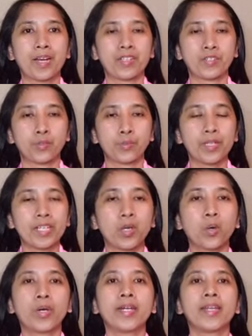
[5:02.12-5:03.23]
past
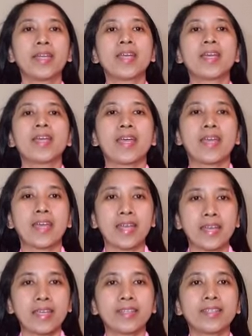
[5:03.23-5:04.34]
record,
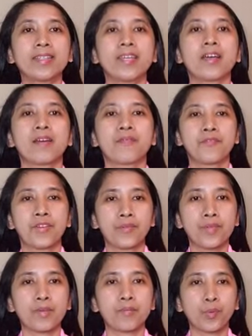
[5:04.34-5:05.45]
and
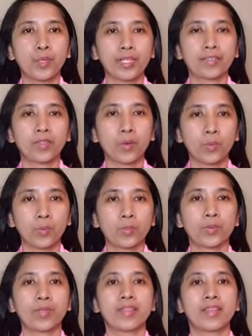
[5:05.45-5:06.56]
very important
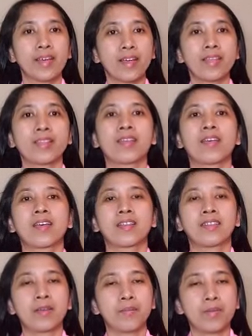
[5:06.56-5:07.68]
also that
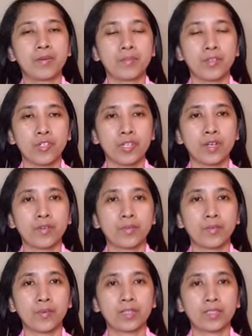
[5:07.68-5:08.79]
the beneficiary
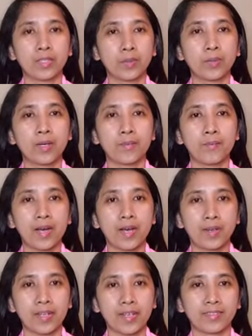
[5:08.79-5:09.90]
will know
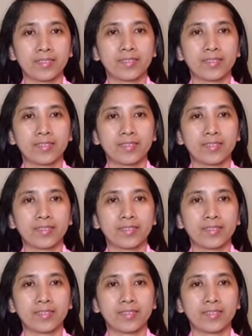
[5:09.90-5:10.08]
about it.